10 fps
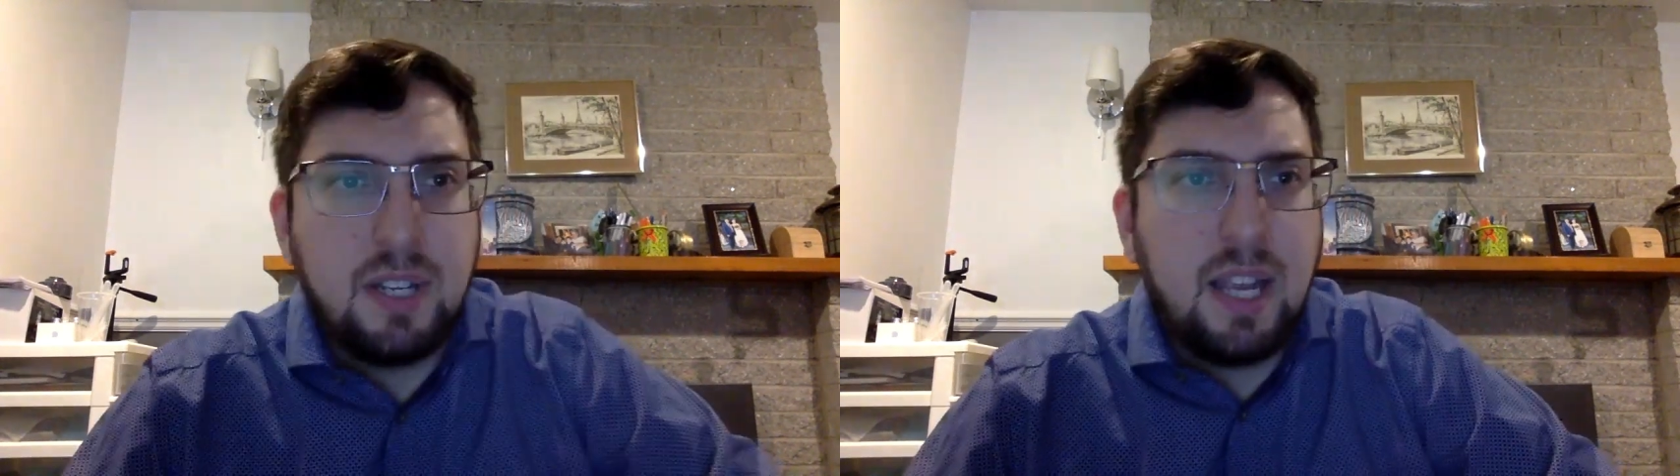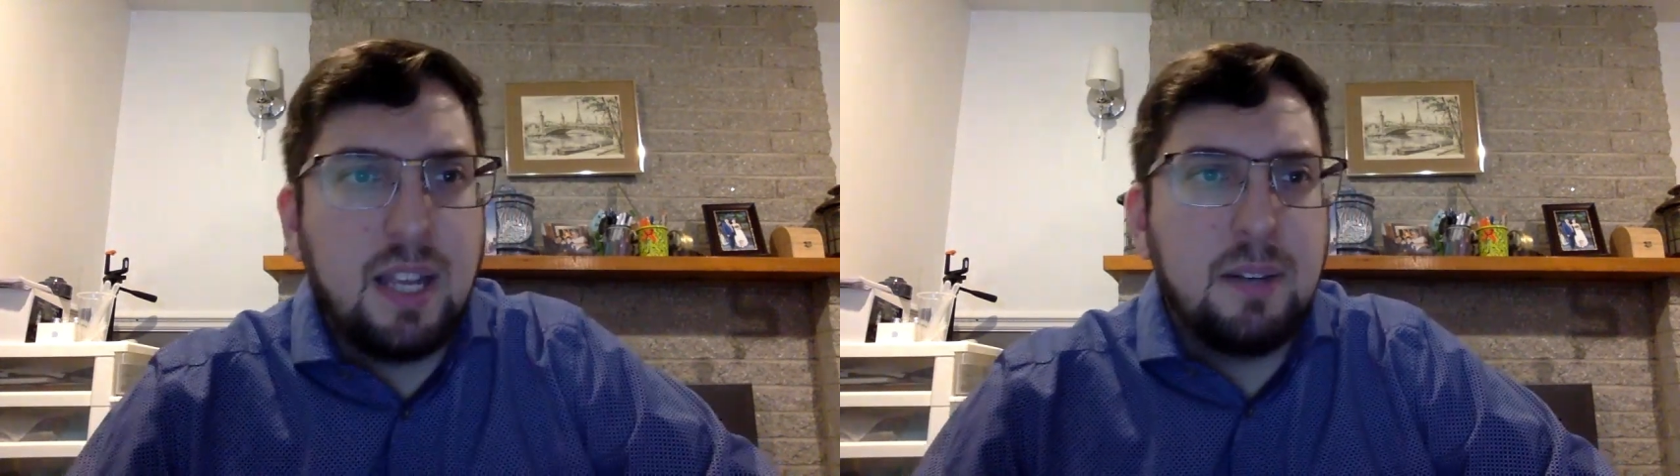
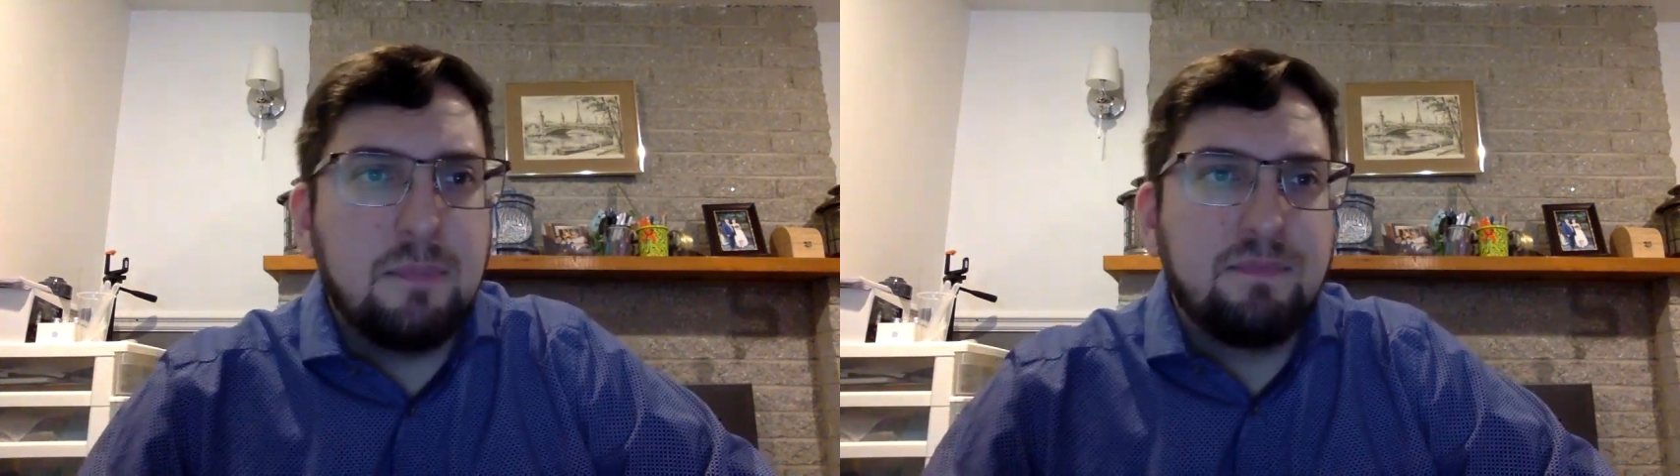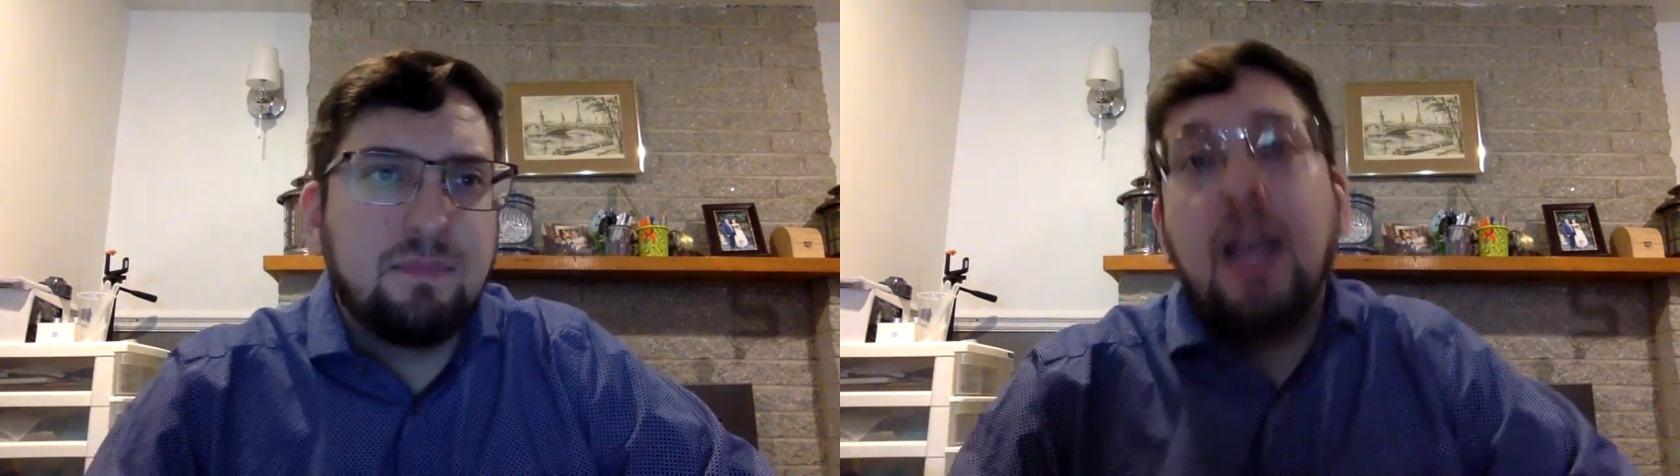And
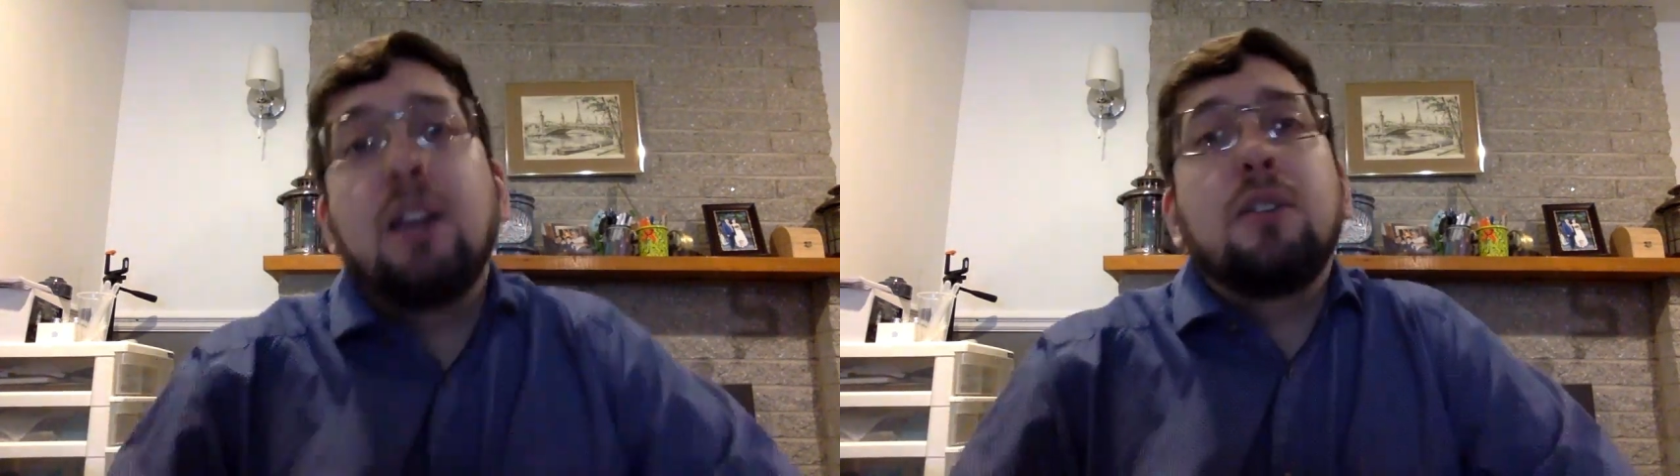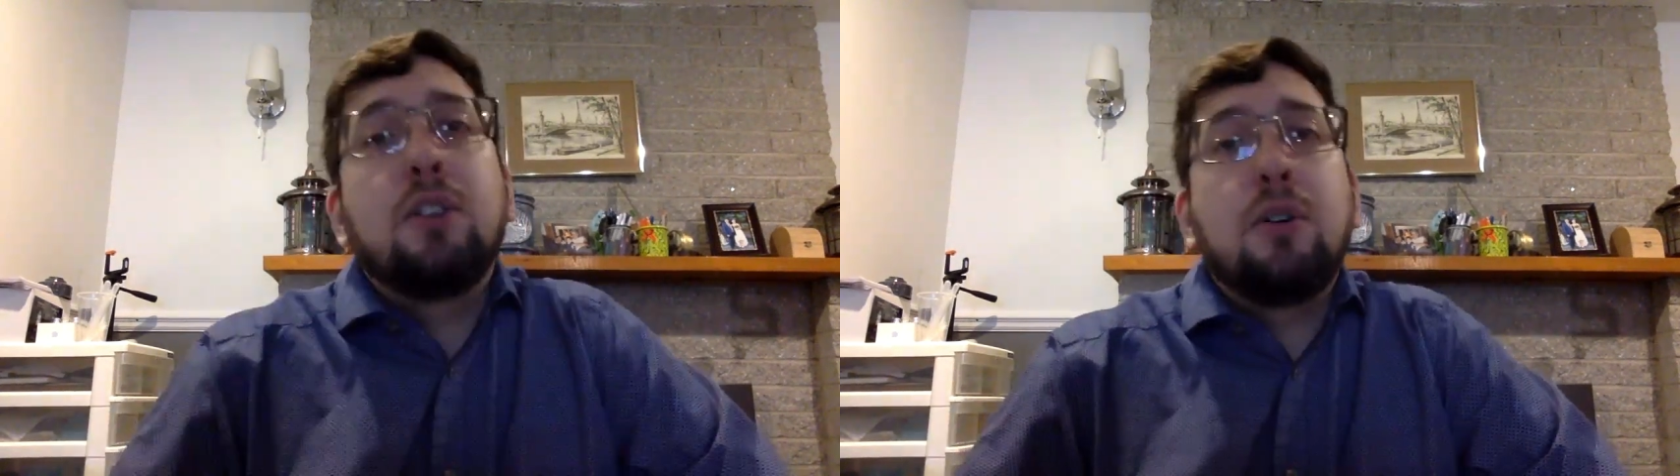I
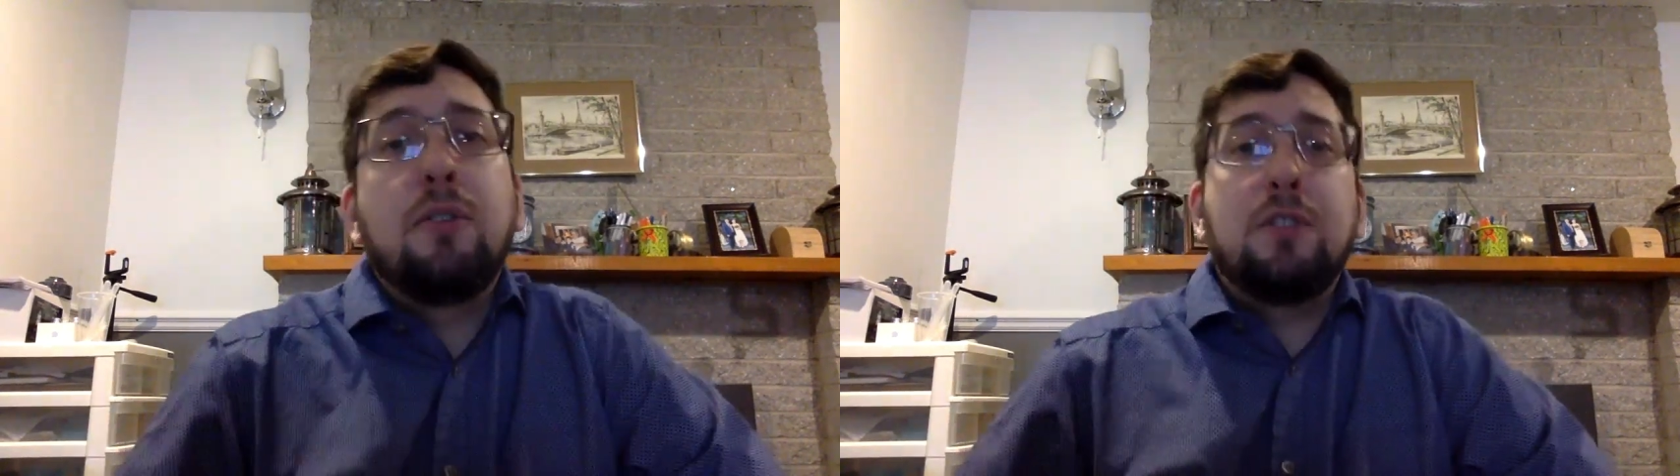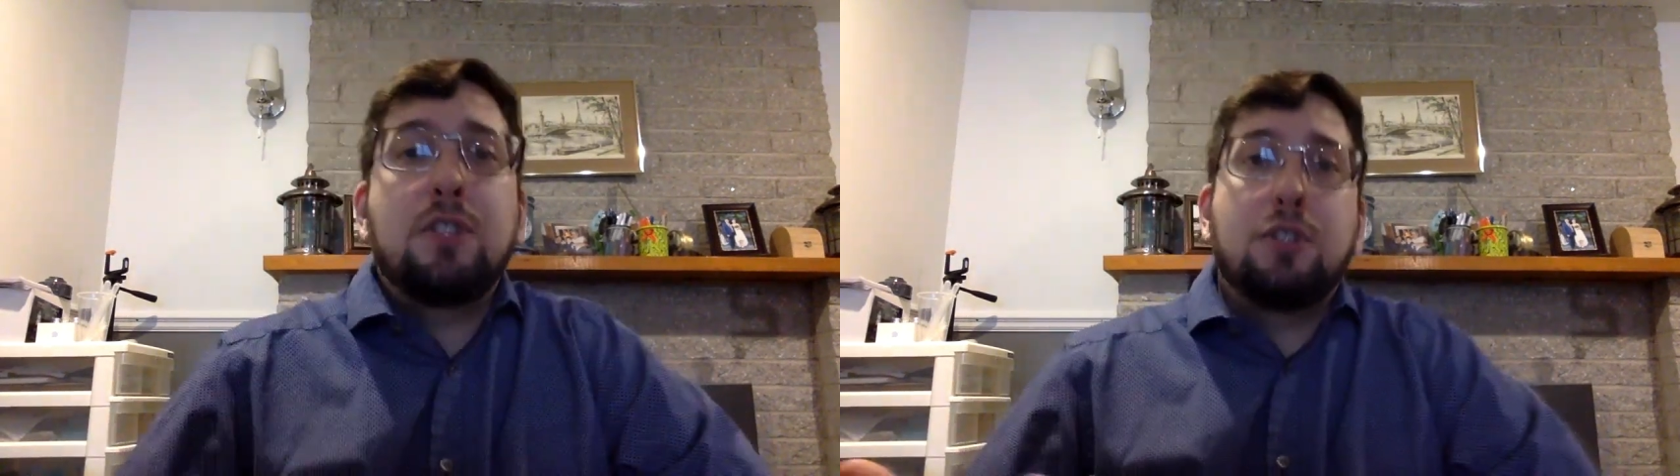don't know
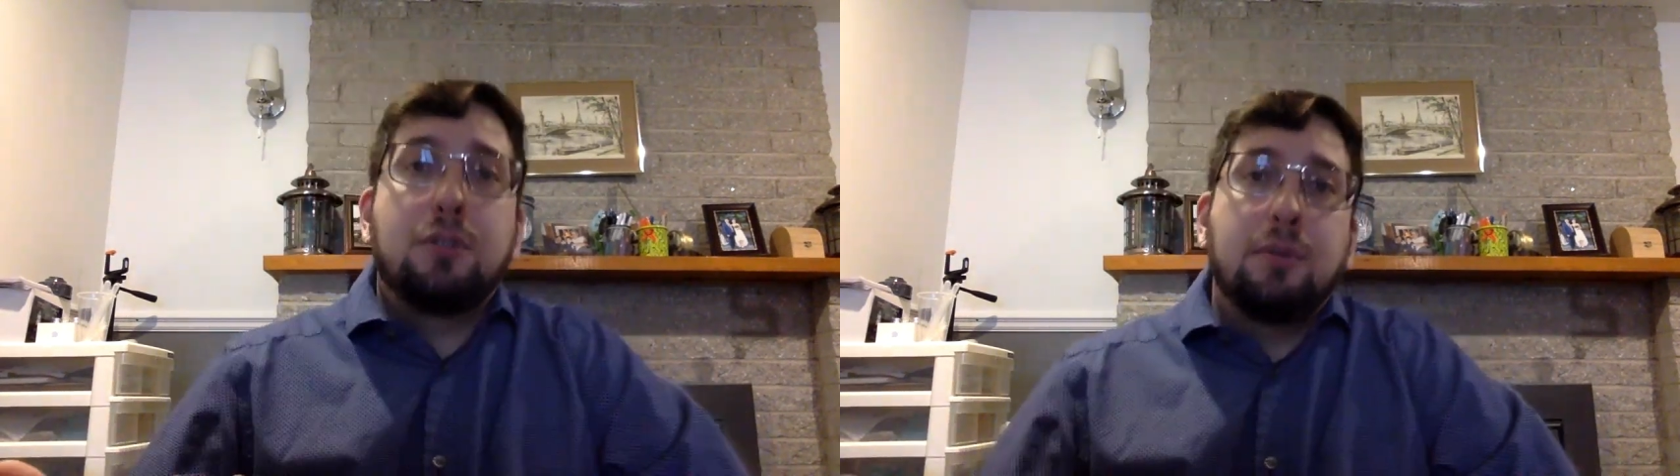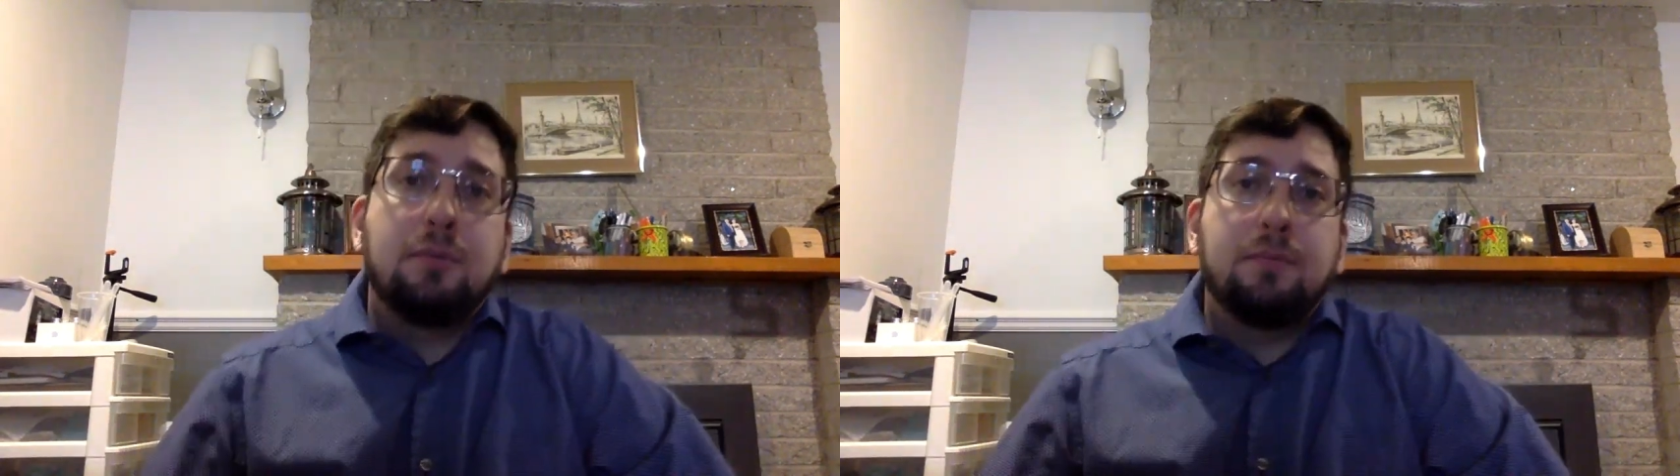if it's
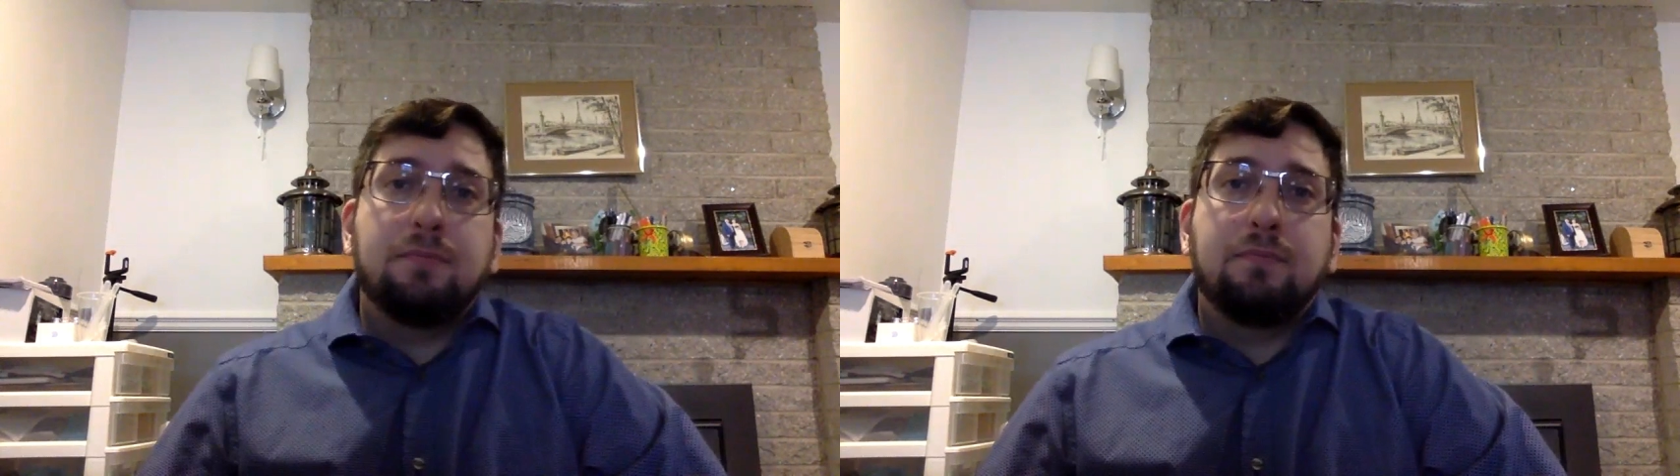true,